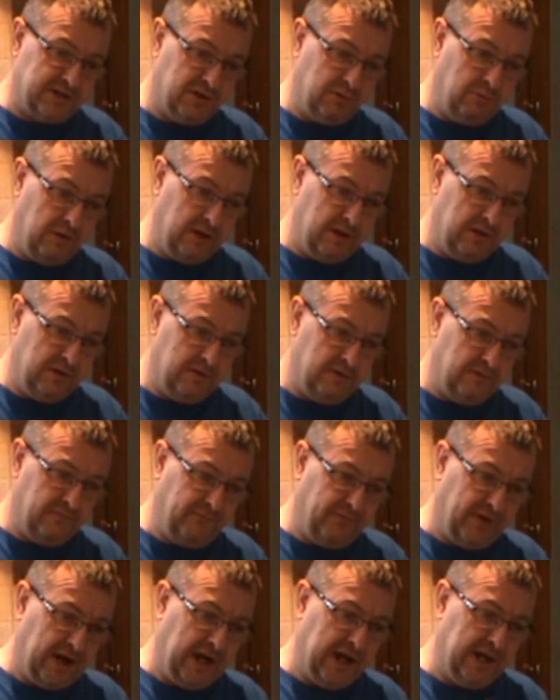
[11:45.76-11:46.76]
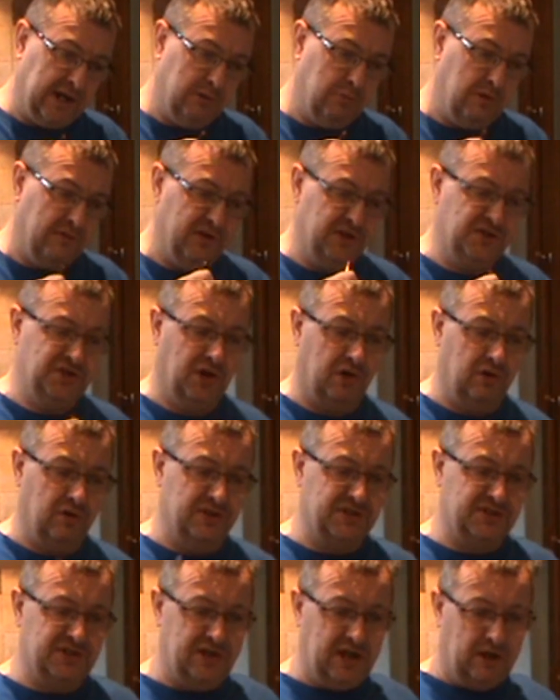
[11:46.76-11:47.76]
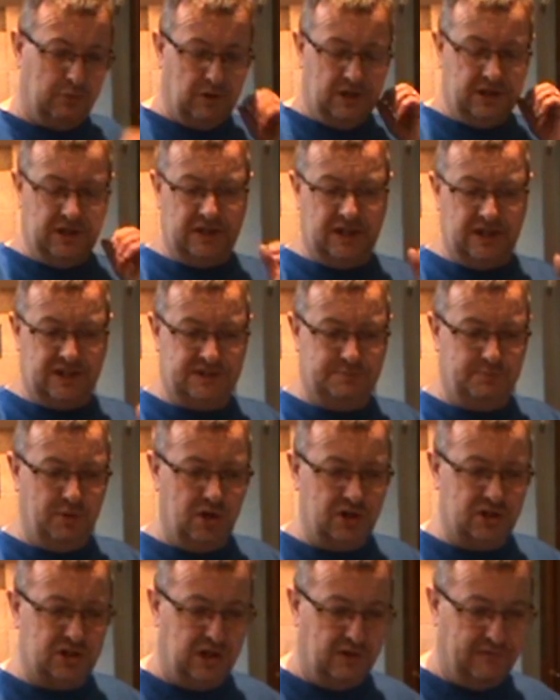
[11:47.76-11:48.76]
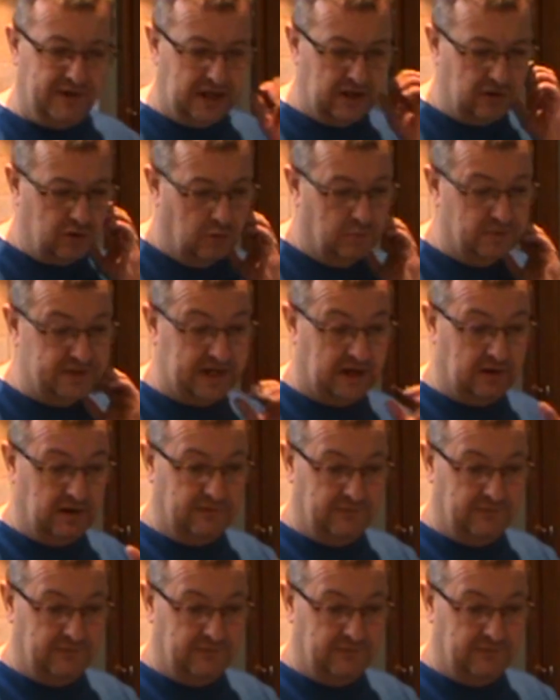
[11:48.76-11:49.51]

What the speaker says: to do it finer with a tolerance, so that when the dispersal of ink comes out,